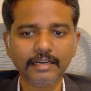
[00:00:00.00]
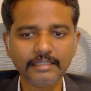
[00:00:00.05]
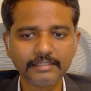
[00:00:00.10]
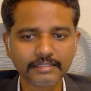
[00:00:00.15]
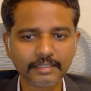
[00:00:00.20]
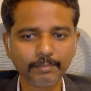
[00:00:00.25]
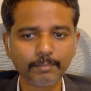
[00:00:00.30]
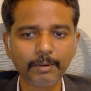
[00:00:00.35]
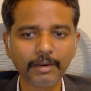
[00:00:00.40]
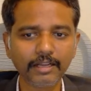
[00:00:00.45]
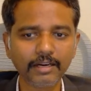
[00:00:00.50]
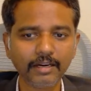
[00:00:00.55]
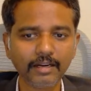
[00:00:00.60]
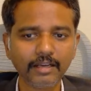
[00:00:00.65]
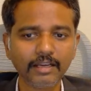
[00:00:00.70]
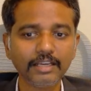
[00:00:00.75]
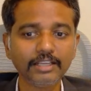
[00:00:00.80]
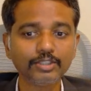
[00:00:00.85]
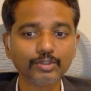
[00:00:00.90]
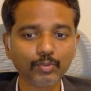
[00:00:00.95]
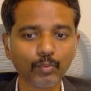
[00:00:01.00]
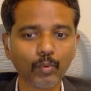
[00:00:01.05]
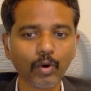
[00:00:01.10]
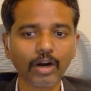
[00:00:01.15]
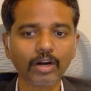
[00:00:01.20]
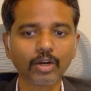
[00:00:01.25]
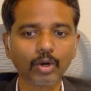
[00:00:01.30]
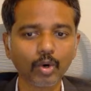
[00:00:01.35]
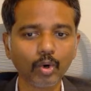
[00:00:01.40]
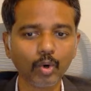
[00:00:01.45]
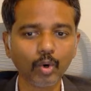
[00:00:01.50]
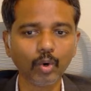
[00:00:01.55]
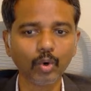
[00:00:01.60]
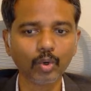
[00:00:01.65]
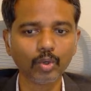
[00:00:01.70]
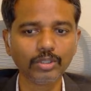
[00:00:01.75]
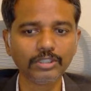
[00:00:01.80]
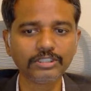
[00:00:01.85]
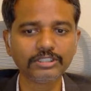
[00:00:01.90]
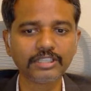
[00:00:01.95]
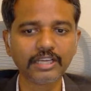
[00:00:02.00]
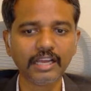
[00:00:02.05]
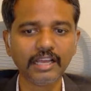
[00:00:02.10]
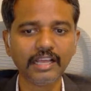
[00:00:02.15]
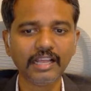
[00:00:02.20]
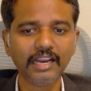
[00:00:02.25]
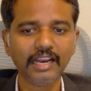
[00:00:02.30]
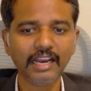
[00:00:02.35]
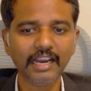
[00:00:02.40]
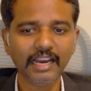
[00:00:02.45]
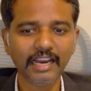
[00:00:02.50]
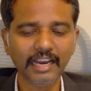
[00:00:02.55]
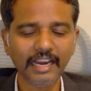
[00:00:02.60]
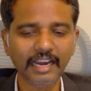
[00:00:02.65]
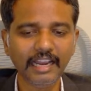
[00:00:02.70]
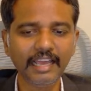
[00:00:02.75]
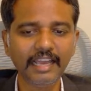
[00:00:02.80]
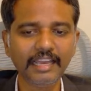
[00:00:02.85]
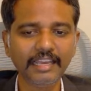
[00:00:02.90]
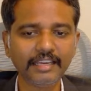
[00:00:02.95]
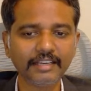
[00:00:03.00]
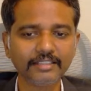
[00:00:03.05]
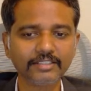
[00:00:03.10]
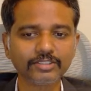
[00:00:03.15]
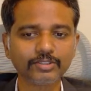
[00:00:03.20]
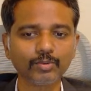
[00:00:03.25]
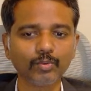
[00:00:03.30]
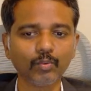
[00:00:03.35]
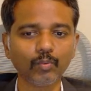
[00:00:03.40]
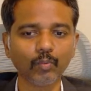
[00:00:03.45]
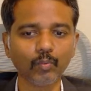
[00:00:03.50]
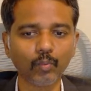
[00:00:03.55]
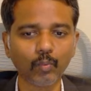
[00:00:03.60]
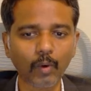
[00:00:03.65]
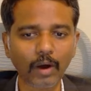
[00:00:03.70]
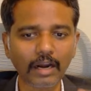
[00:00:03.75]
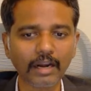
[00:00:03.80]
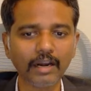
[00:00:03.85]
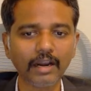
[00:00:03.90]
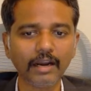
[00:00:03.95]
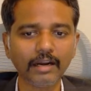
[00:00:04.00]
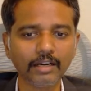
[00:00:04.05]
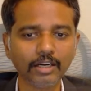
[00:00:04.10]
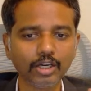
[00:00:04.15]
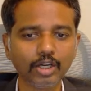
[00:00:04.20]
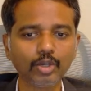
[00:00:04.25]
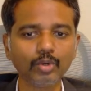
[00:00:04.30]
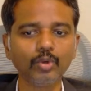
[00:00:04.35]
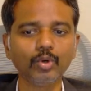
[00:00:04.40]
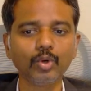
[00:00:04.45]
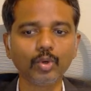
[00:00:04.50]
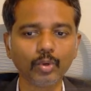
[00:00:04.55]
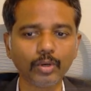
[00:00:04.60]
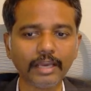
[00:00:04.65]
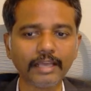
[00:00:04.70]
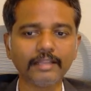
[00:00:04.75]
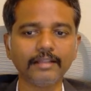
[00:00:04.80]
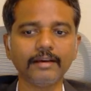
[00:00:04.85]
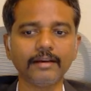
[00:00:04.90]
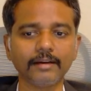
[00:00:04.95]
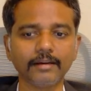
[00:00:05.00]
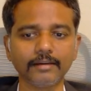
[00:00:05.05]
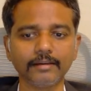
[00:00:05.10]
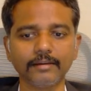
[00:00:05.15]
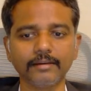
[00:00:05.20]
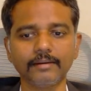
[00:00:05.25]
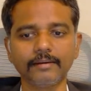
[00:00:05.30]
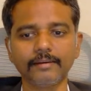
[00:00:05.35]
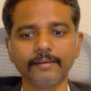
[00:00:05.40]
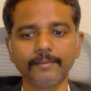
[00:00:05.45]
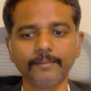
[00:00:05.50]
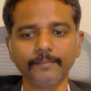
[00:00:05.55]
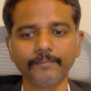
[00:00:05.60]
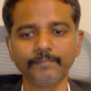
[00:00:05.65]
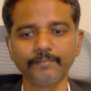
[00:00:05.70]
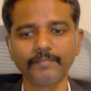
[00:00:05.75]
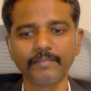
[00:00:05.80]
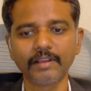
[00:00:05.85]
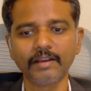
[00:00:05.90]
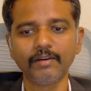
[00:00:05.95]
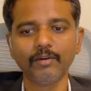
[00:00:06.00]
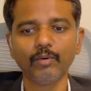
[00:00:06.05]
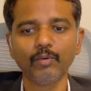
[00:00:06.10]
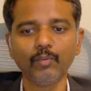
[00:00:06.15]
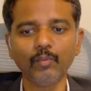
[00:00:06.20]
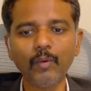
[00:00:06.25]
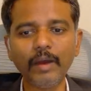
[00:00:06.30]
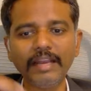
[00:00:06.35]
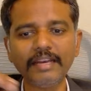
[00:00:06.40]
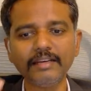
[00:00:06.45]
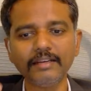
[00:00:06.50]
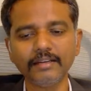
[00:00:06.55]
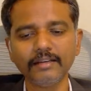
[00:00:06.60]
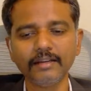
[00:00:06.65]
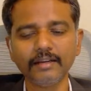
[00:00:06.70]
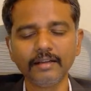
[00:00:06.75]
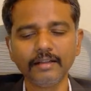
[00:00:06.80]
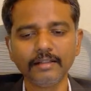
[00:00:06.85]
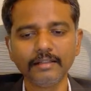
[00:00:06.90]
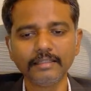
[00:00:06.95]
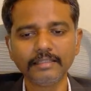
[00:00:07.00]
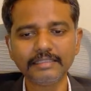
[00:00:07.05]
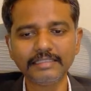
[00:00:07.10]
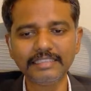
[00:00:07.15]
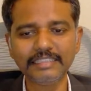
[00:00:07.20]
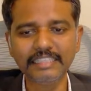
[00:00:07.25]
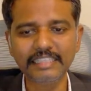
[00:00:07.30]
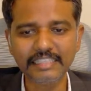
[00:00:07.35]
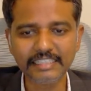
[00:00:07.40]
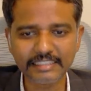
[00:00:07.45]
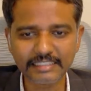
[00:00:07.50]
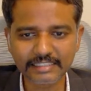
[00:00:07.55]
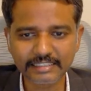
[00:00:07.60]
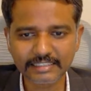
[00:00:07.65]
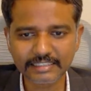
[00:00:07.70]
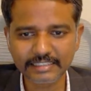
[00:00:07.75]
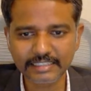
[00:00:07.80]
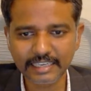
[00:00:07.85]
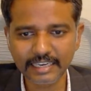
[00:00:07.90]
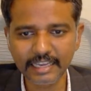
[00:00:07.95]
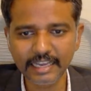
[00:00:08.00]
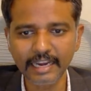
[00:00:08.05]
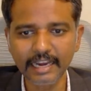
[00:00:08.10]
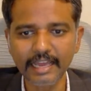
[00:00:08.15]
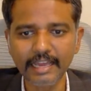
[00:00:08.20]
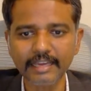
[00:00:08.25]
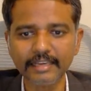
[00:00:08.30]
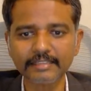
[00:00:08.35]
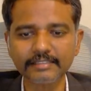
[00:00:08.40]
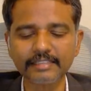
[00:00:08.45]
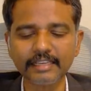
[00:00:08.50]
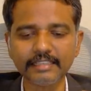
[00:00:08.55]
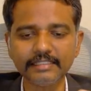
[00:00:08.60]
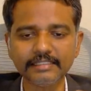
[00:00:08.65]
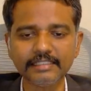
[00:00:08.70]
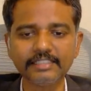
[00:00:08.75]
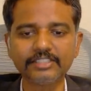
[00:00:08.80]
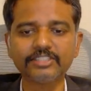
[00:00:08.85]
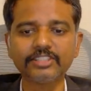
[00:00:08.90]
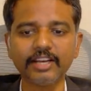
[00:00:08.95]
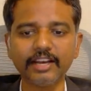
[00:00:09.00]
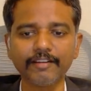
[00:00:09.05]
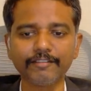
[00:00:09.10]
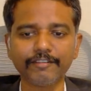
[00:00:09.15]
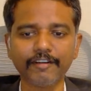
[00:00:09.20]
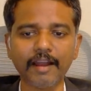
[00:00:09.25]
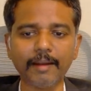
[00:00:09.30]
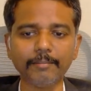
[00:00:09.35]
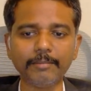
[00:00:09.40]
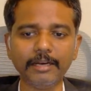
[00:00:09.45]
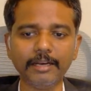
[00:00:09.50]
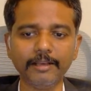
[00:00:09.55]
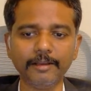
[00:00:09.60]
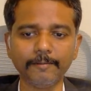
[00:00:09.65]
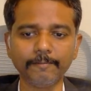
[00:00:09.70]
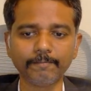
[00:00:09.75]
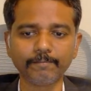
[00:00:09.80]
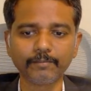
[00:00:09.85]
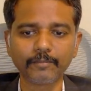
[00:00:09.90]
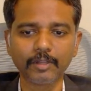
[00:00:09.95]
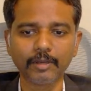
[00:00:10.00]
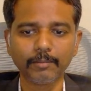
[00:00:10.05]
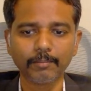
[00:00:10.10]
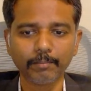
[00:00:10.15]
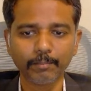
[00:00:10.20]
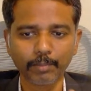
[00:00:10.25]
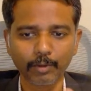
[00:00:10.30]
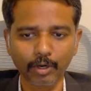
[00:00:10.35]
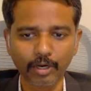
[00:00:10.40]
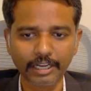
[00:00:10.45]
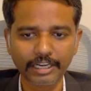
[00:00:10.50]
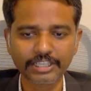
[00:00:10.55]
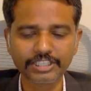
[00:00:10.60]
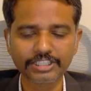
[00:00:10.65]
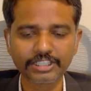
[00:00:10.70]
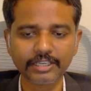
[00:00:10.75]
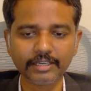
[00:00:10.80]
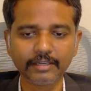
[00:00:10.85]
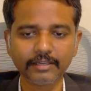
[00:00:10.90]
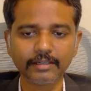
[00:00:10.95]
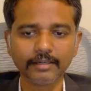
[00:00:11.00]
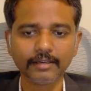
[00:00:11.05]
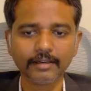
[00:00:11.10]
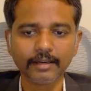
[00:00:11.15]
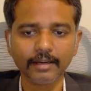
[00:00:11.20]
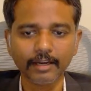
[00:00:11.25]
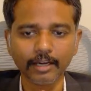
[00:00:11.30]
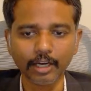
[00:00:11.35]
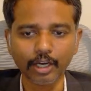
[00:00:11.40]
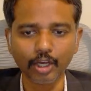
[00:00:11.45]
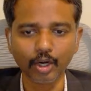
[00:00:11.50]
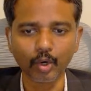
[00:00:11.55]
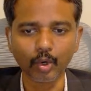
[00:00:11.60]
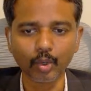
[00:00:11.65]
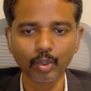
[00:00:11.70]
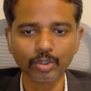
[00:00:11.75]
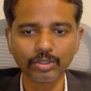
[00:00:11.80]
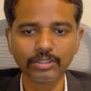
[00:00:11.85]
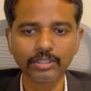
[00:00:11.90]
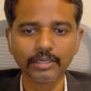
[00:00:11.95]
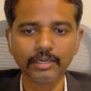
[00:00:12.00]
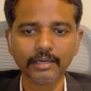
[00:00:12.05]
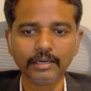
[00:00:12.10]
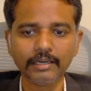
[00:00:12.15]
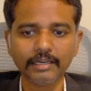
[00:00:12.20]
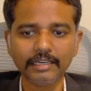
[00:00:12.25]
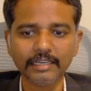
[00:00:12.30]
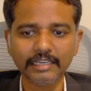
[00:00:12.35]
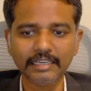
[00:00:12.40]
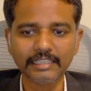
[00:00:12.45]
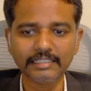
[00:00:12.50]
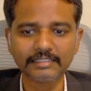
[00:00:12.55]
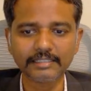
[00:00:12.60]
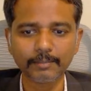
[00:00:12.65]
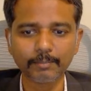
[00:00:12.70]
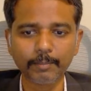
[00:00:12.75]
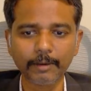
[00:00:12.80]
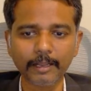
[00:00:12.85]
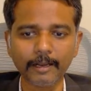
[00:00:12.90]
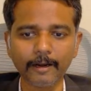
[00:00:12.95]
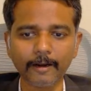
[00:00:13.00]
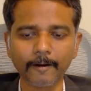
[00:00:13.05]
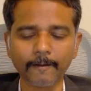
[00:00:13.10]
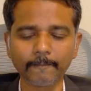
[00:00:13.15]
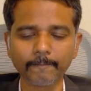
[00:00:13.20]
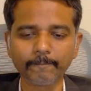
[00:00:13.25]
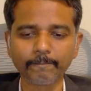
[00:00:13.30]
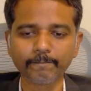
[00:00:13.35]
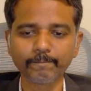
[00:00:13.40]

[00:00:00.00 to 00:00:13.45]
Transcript: Discipline is what holds layers 1 and 2 together. When these three layers exist in a family, protection, growth, discipline,